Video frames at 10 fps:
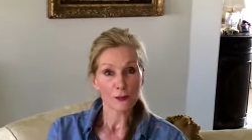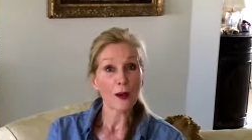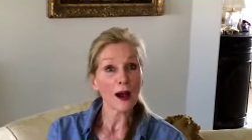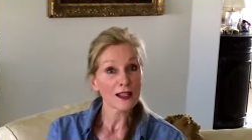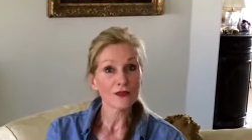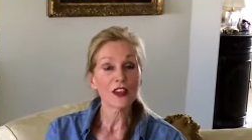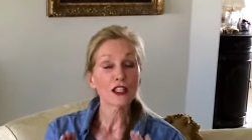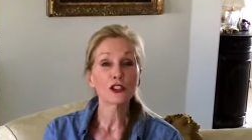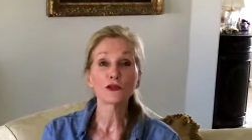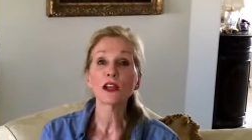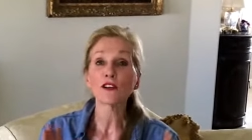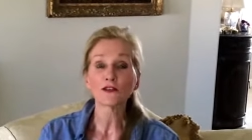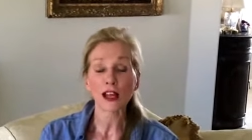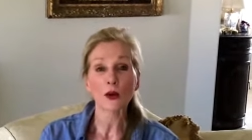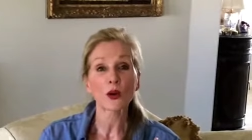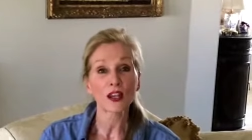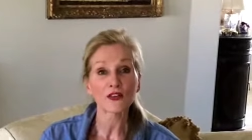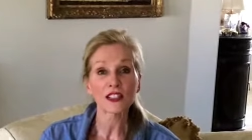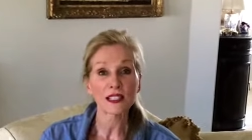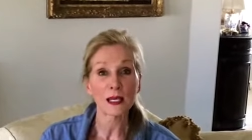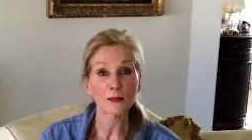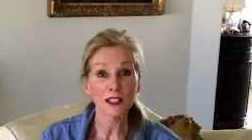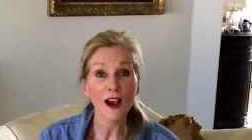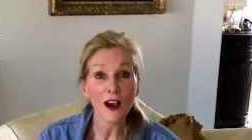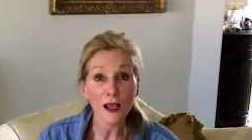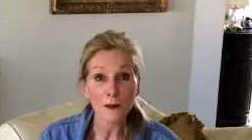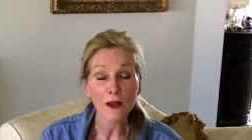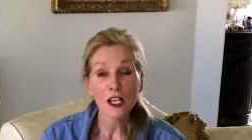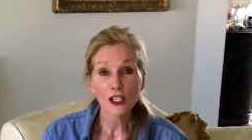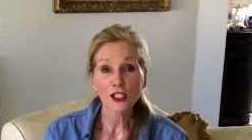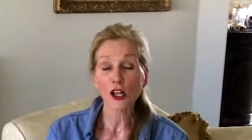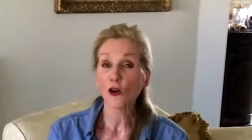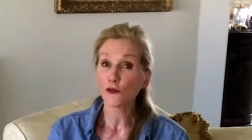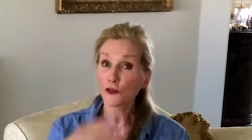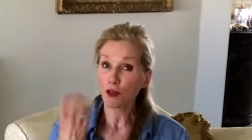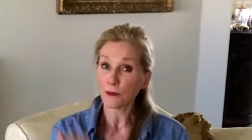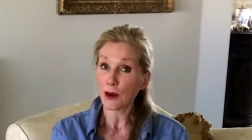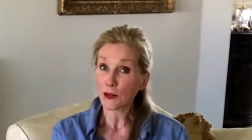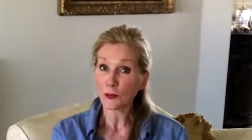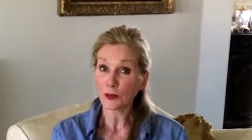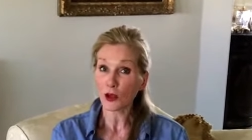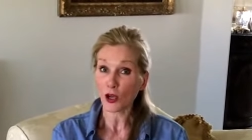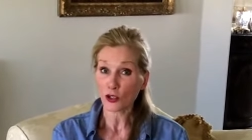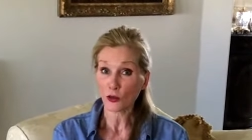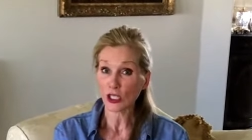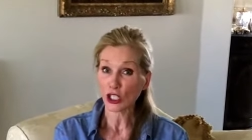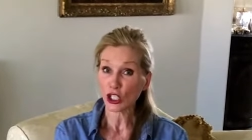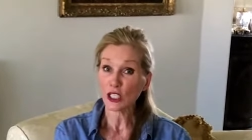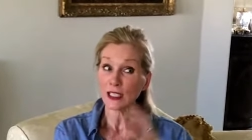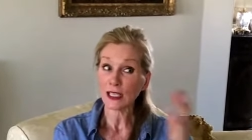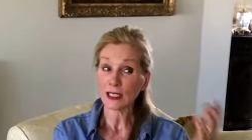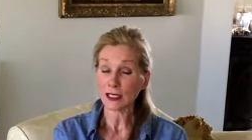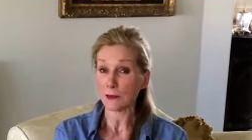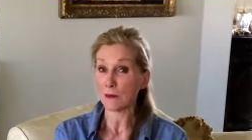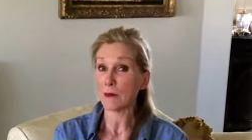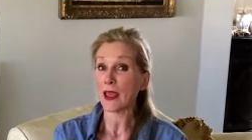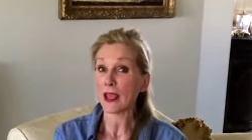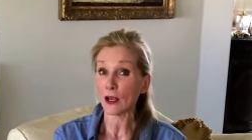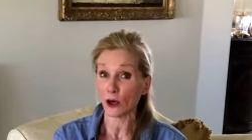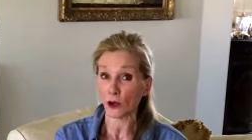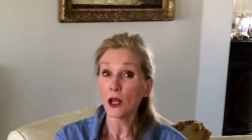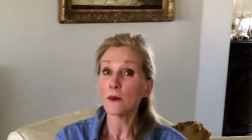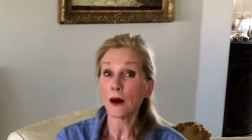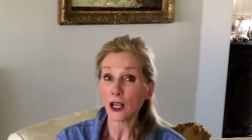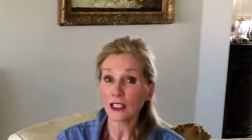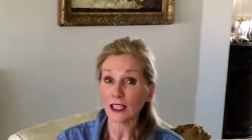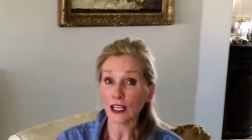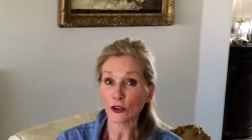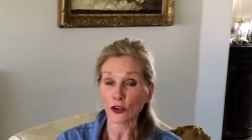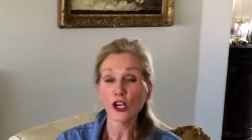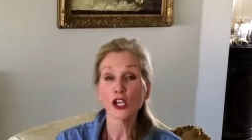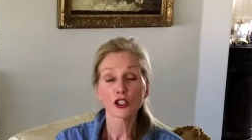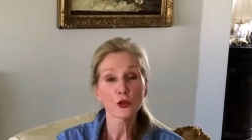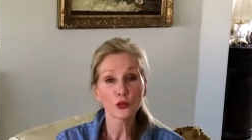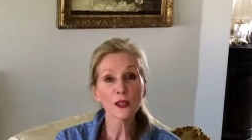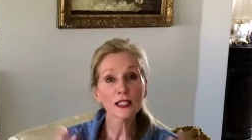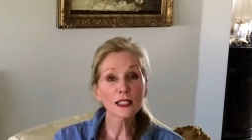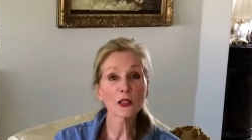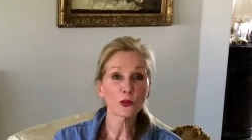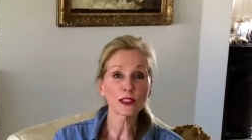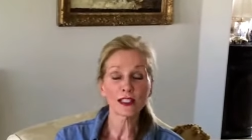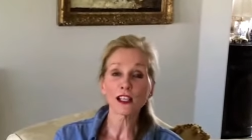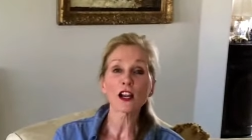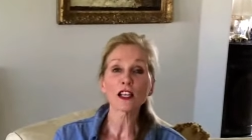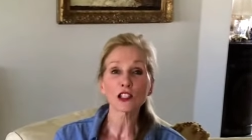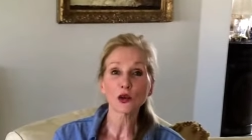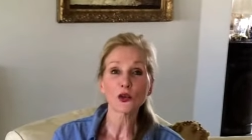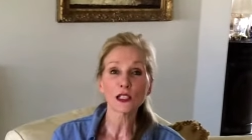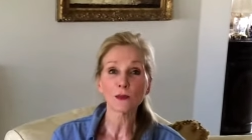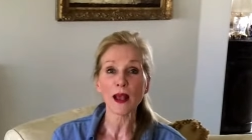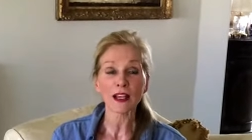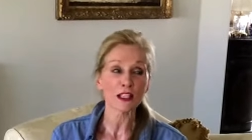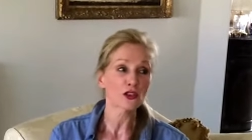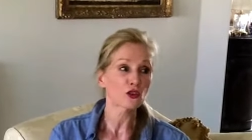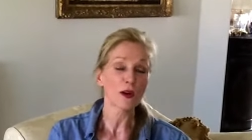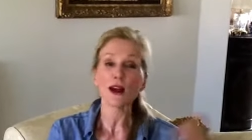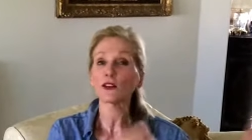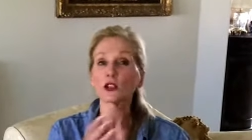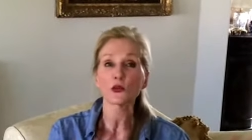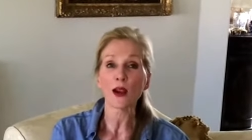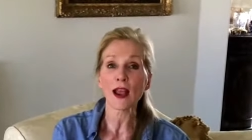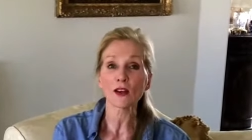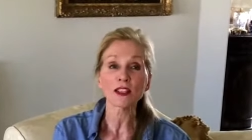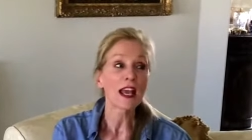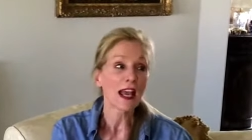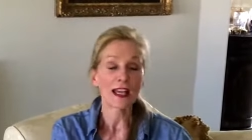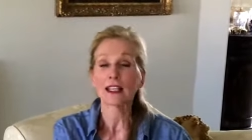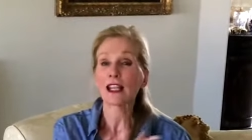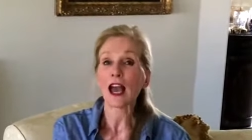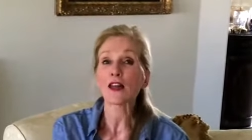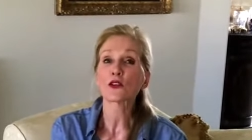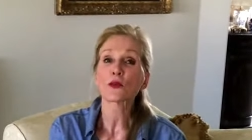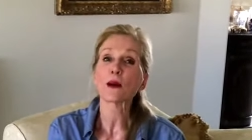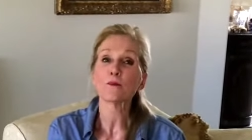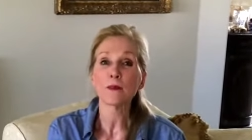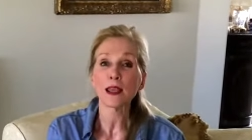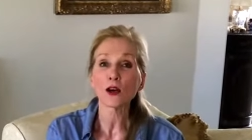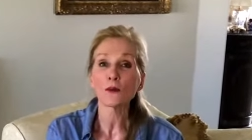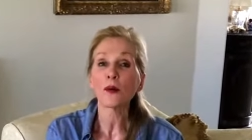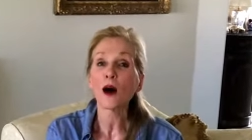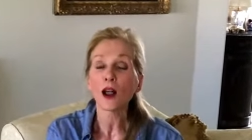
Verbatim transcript: but they do not flower at the same time. So for the mother pecan tree, she needed a male pollinator. So Riesian would get on his horseback and travel around and gather up male